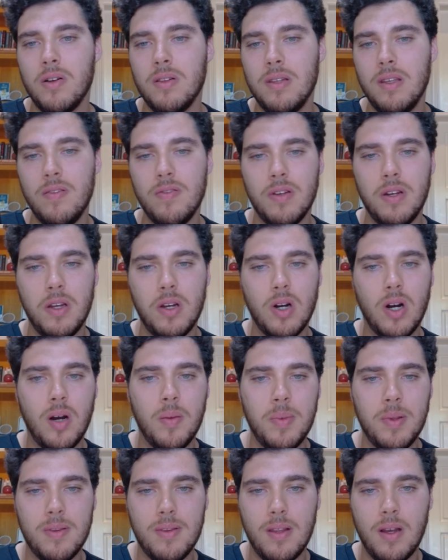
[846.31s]
leave any
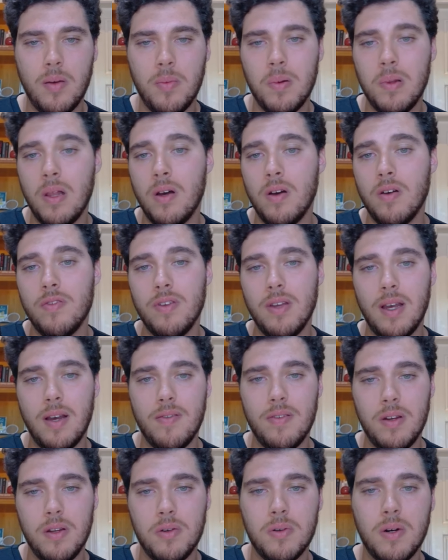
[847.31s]
comments down below if you
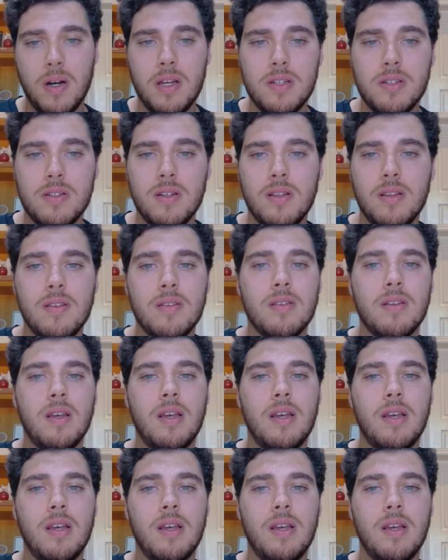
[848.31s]
have any questions,